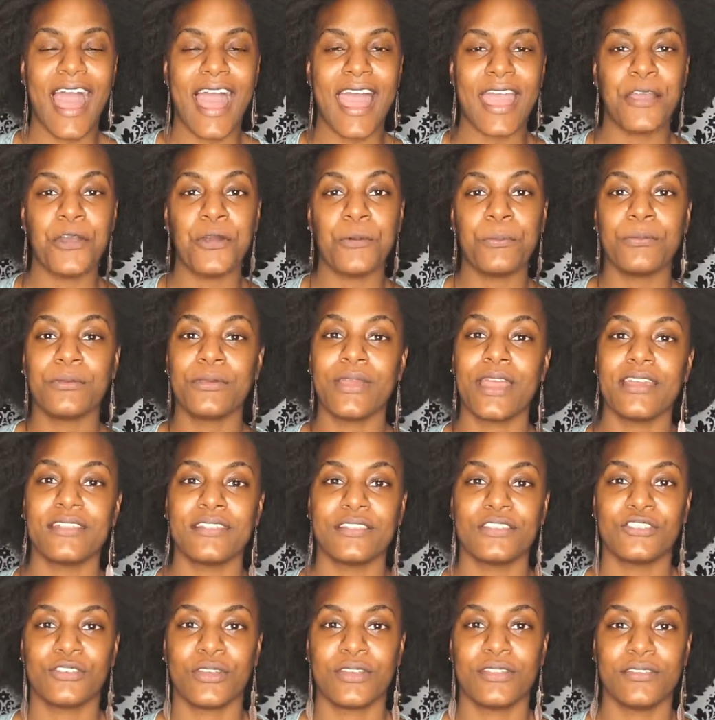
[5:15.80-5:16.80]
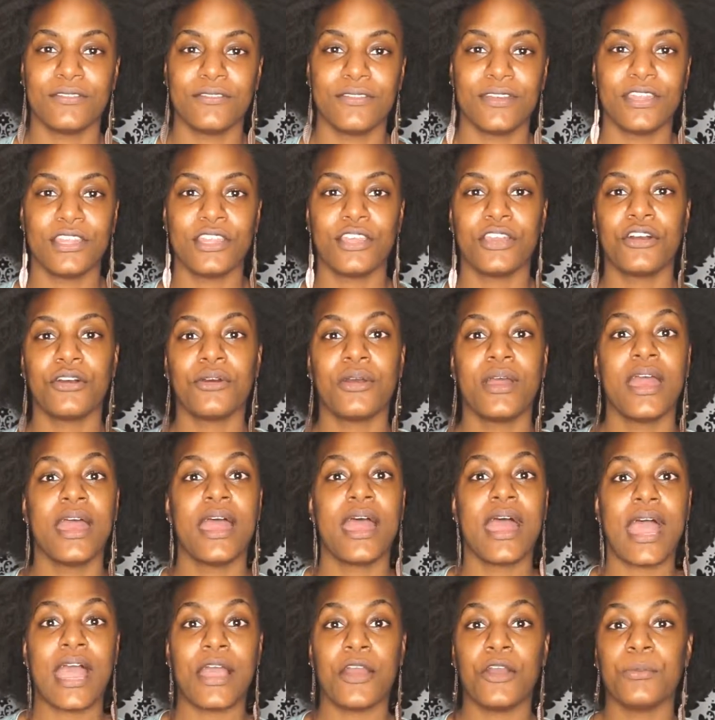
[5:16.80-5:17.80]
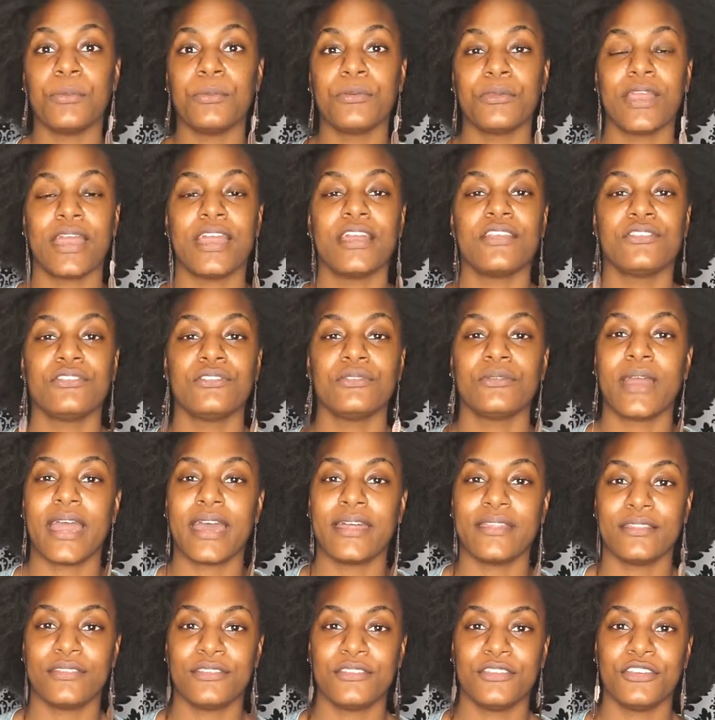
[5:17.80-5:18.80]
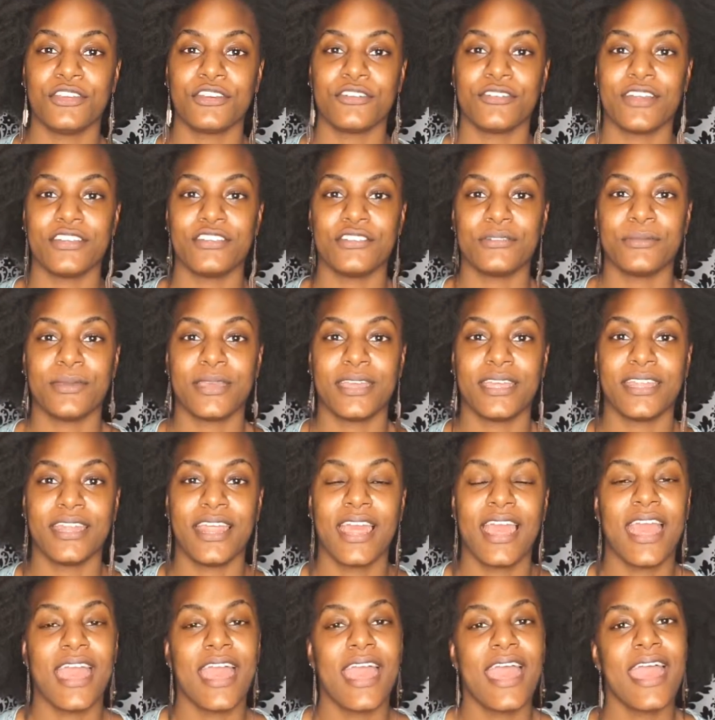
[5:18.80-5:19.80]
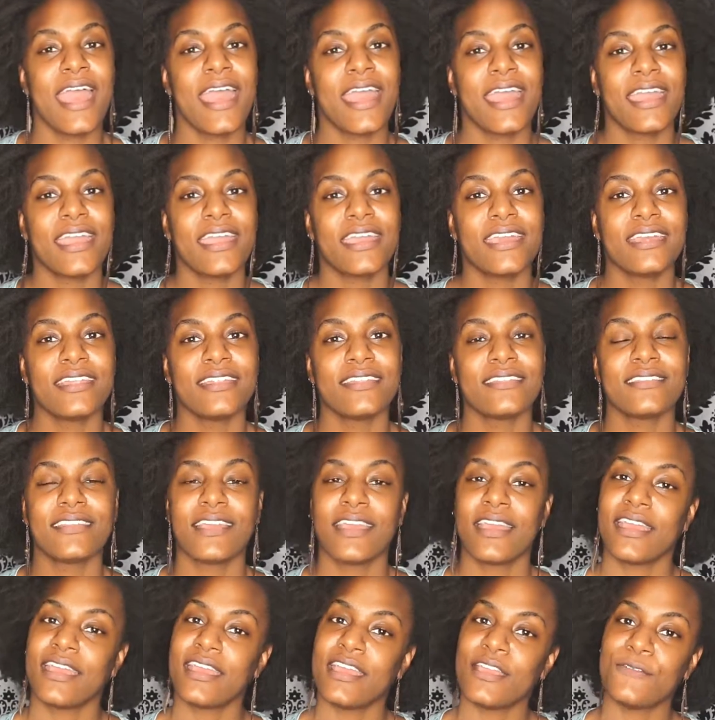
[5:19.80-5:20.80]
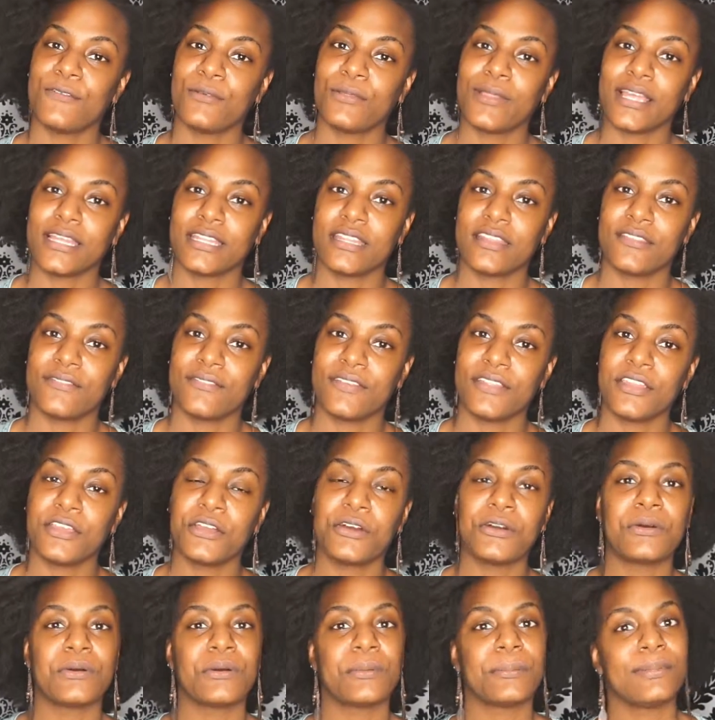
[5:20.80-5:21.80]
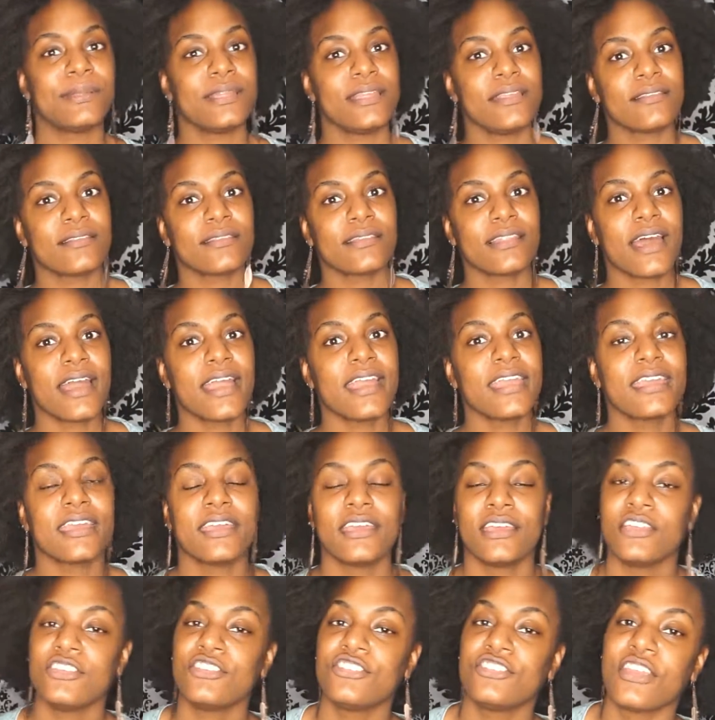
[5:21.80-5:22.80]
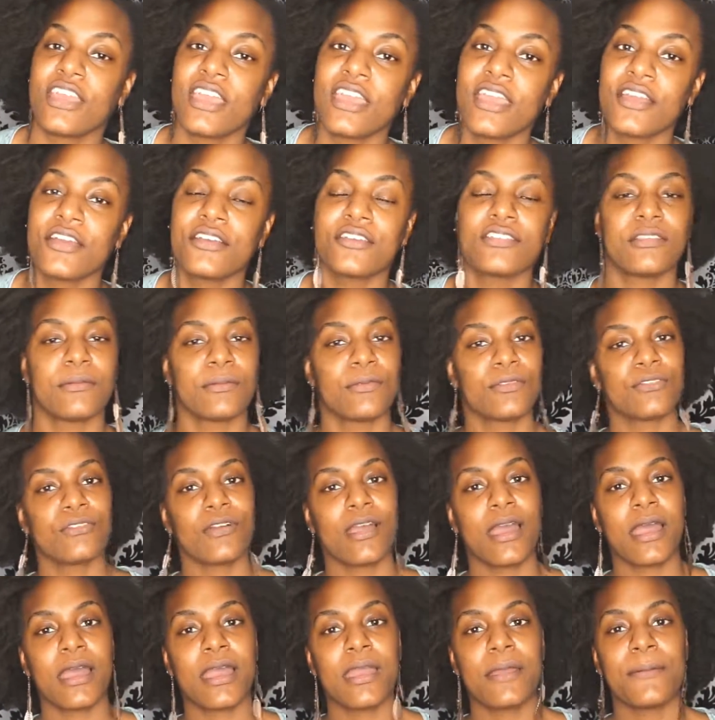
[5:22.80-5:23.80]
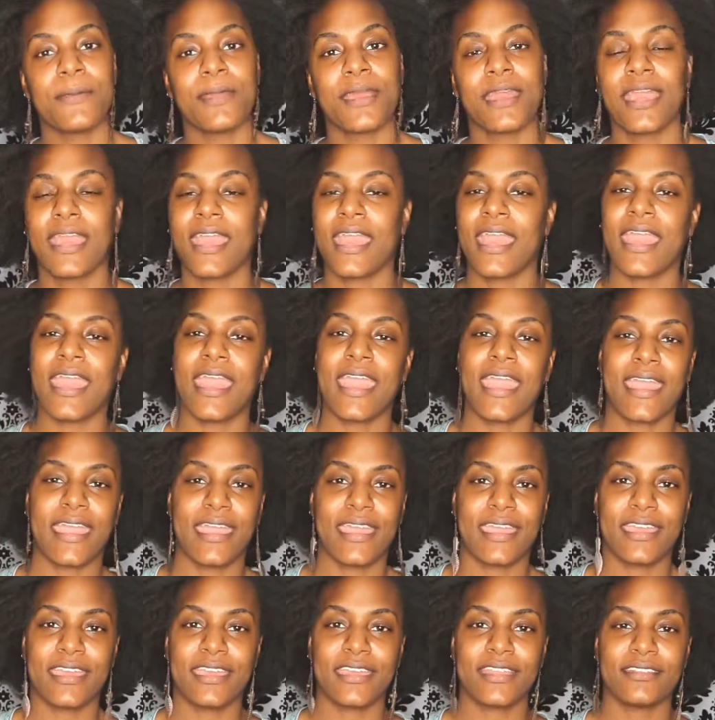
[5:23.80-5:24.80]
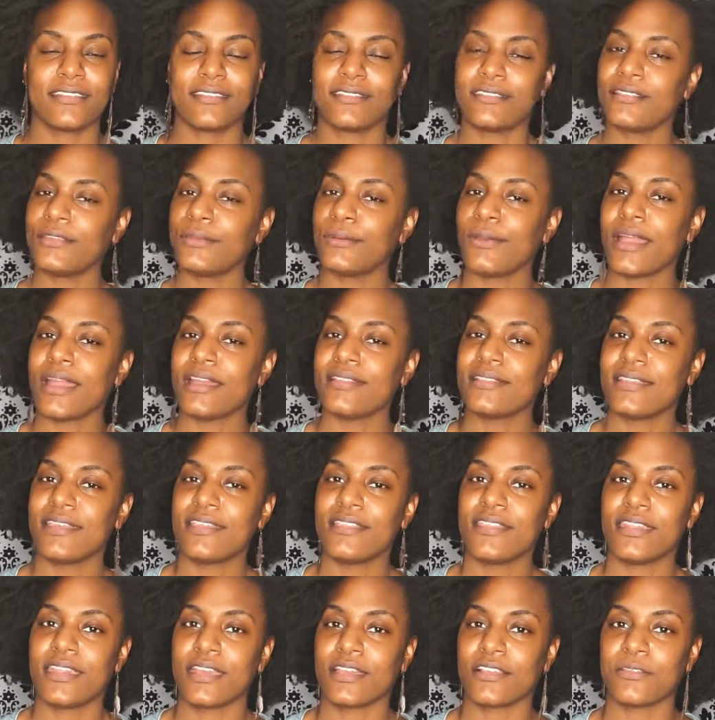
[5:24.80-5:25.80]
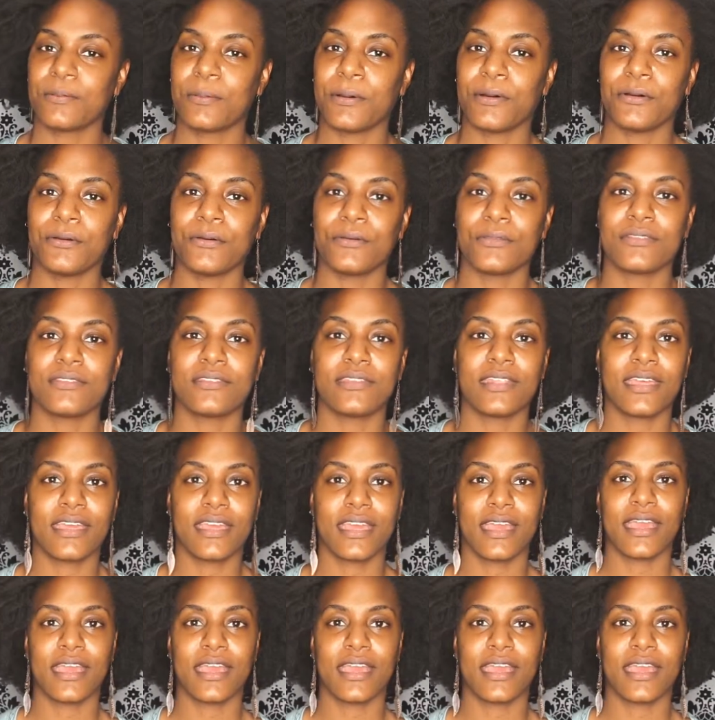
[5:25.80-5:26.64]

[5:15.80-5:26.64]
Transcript: I hope you guys enjoyed the video. I hope you guys do add this to your regimen. And if you like this video, please like, share, subscribe, and see you guys in the next pose.